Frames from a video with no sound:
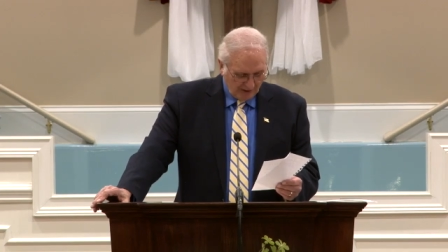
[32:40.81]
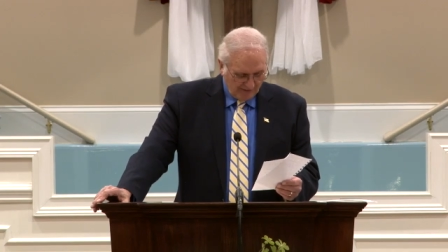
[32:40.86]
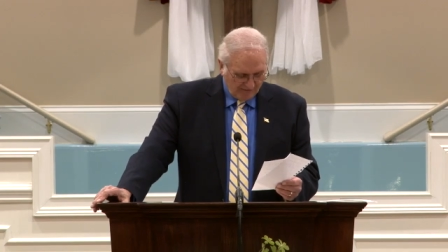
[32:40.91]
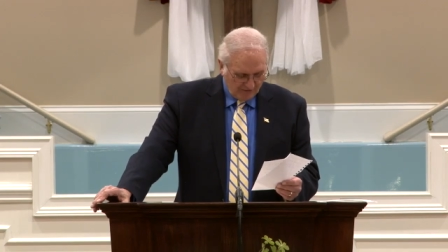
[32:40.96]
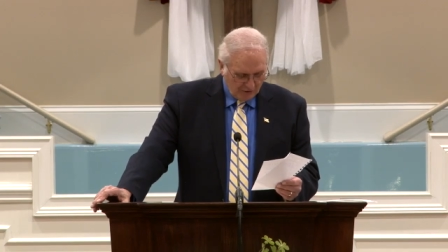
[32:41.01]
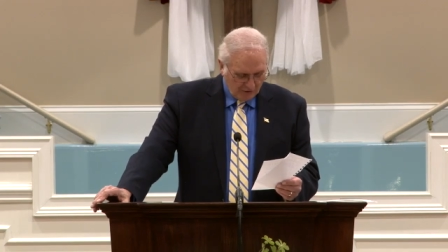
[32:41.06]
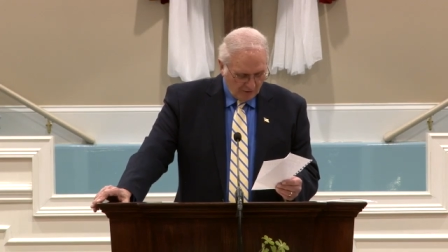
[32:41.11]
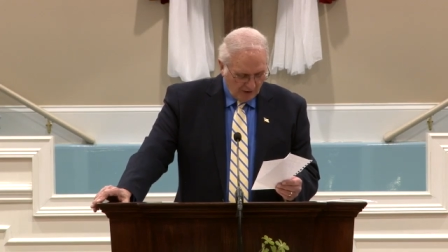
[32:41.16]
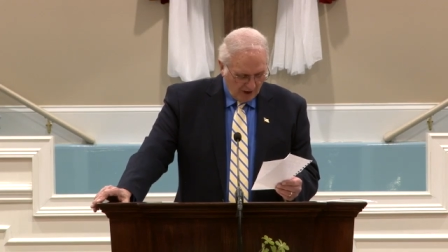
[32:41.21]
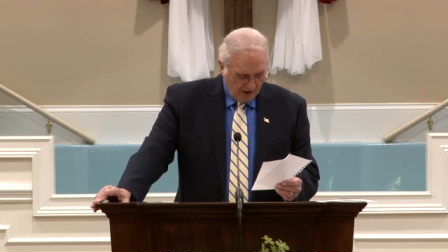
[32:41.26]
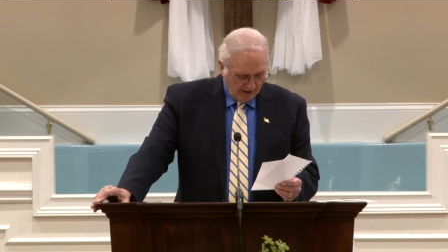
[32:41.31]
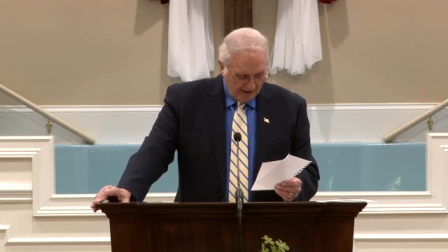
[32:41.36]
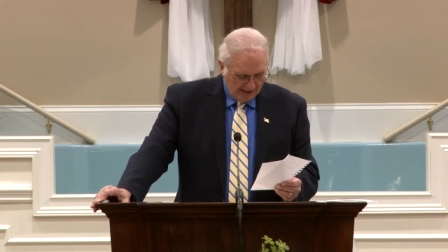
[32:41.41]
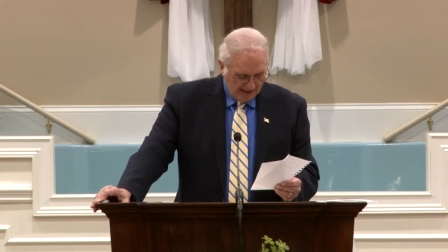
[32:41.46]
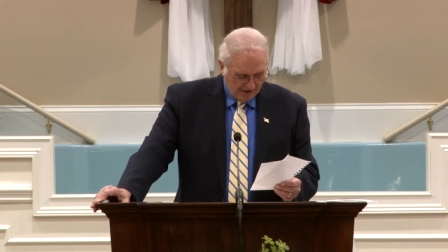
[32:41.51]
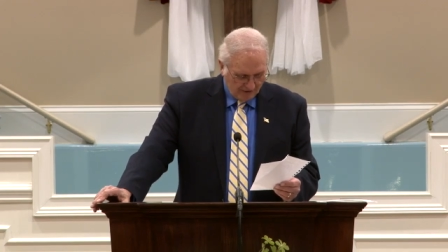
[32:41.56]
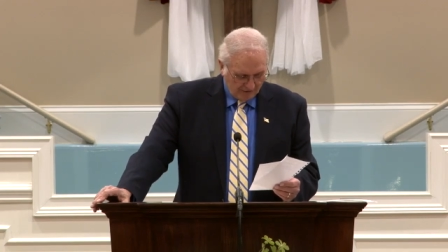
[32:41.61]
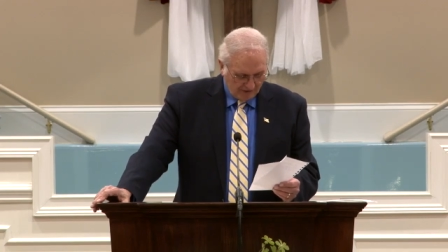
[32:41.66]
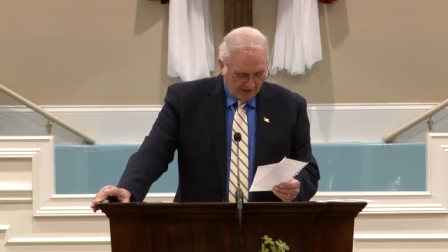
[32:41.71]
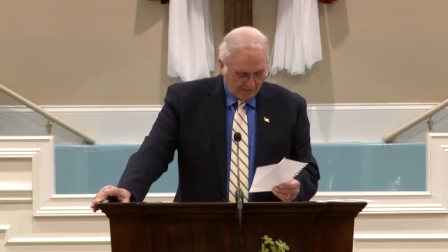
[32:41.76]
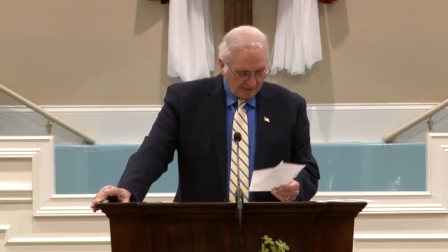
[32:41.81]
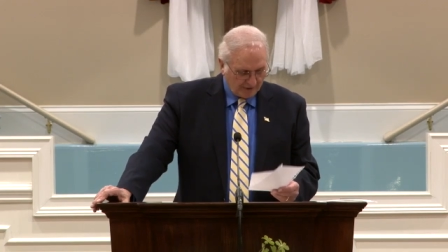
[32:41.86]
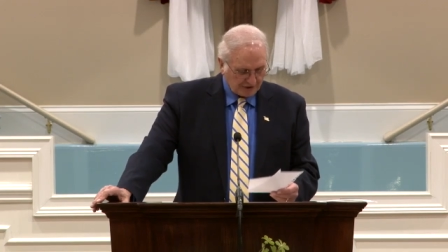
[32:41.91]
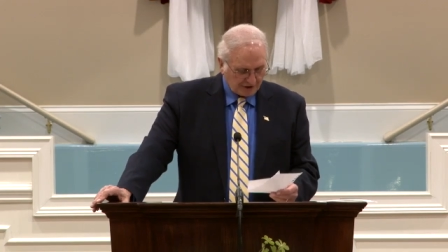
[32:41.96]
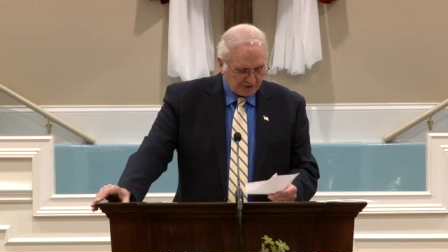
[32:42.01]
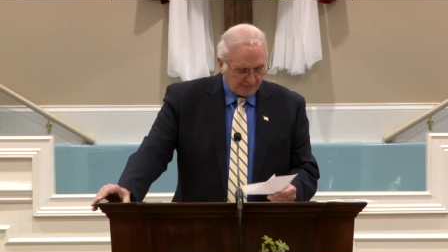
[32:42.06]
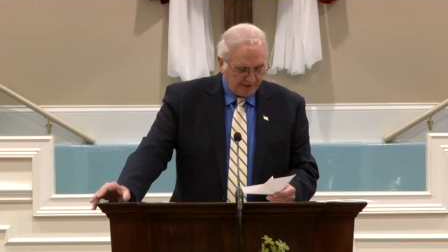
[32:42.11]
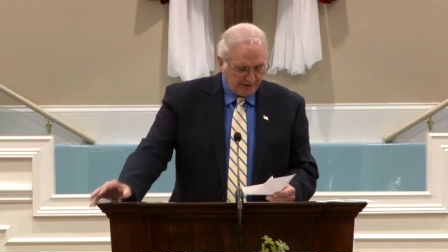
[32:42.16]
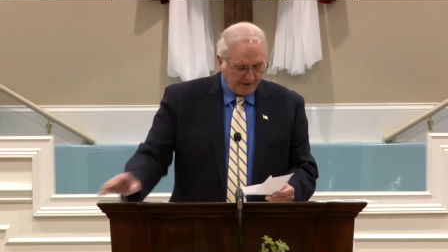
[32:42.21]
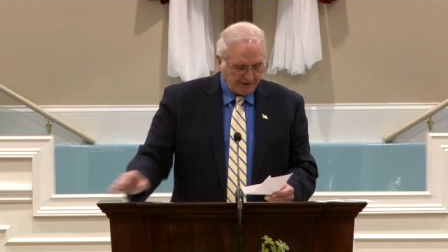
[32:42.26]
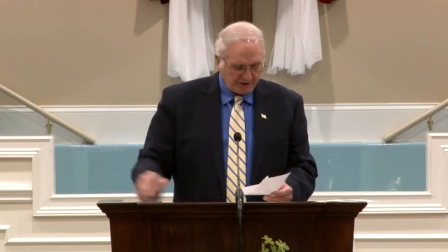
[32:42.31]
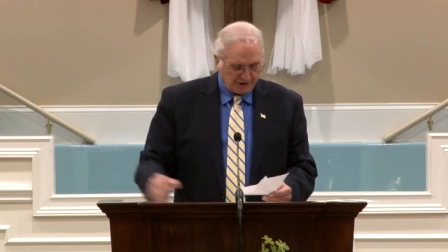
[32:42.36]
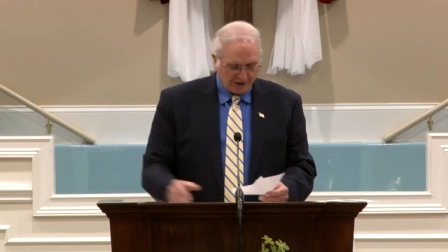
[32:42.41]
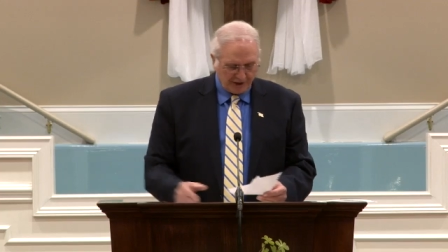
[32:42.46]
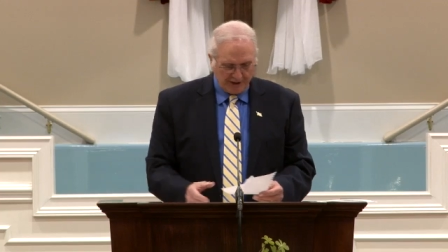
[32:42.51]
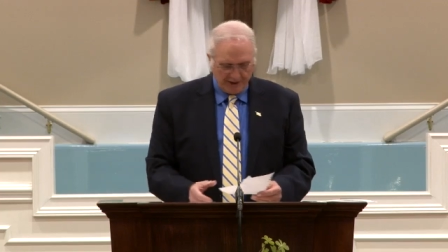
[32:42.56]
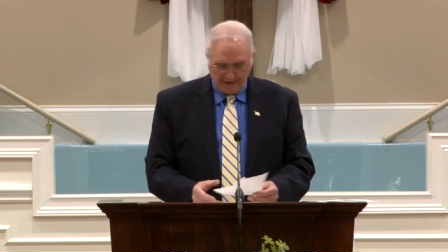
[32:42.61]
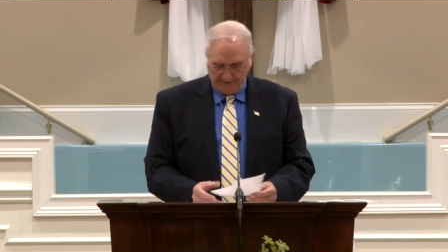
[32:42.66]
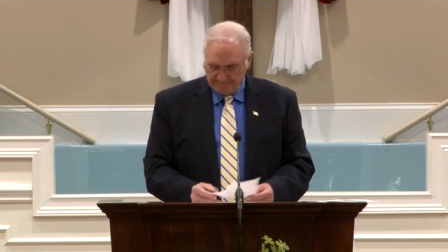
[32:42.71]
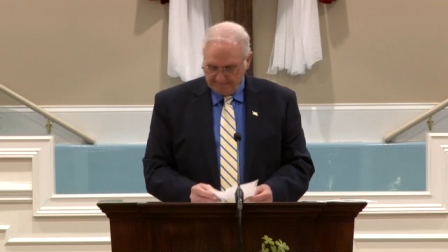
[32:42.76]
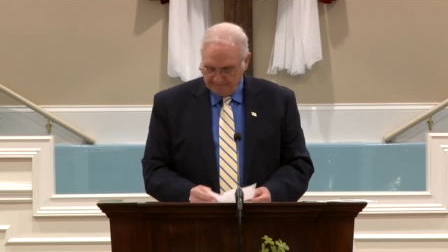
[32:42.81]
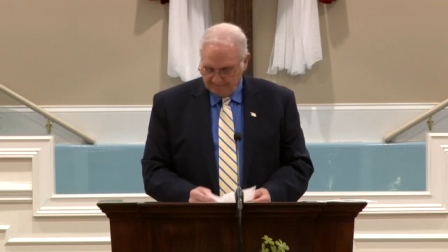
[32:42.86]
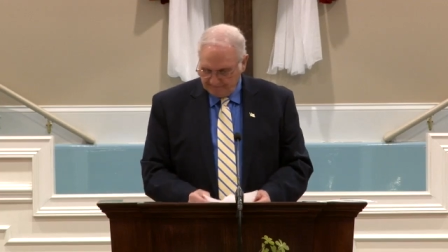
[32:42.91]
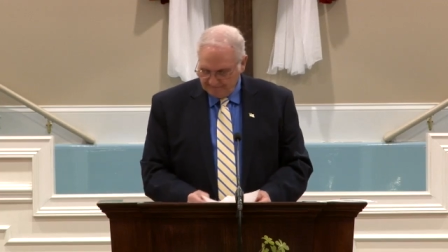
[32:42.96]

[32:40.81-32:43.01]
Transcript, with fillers: if you are in trouble spiritually,